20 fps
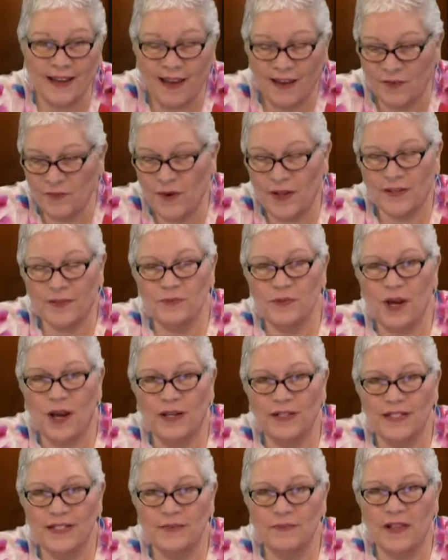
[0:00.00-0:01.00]
and welcome to
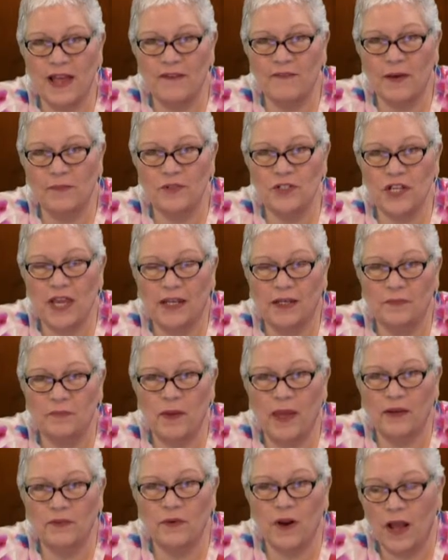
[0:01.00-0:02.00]
Autism Live. I'm Shannon
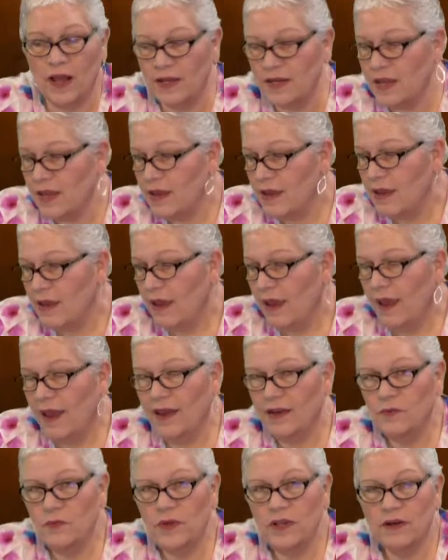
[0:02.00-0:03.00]
Penrod
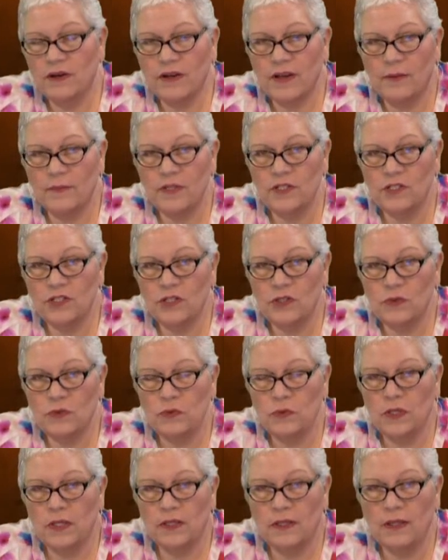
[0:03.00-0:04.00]
and we are coming to
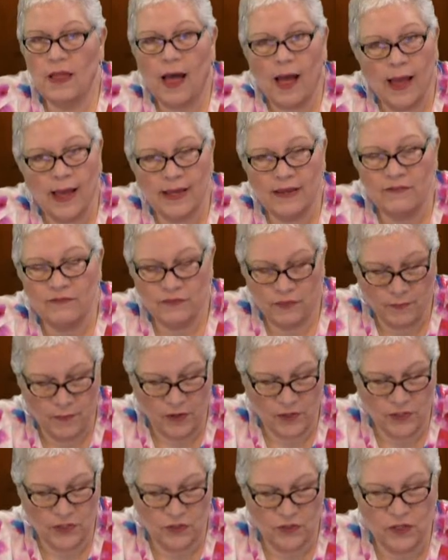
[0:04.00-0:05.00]
you live from
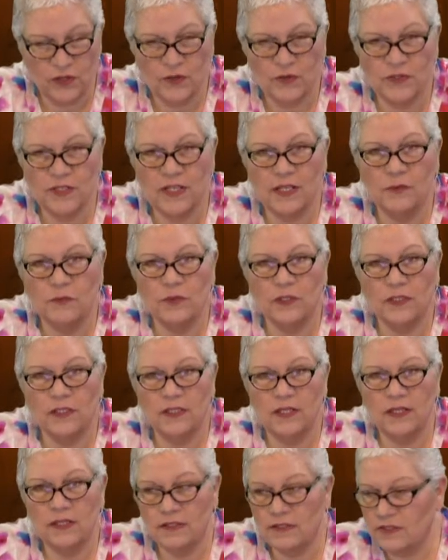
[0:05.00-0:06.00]
our studios in
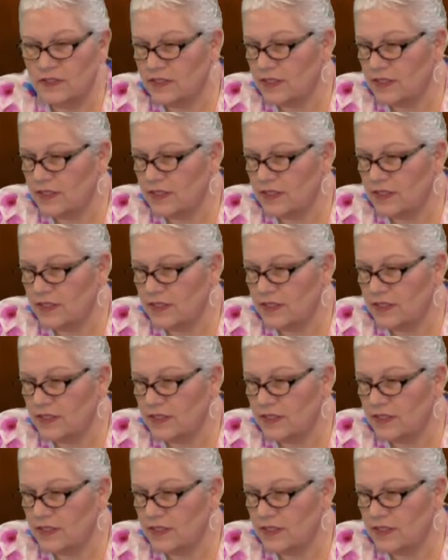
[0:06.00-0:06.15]
Woodland Hills.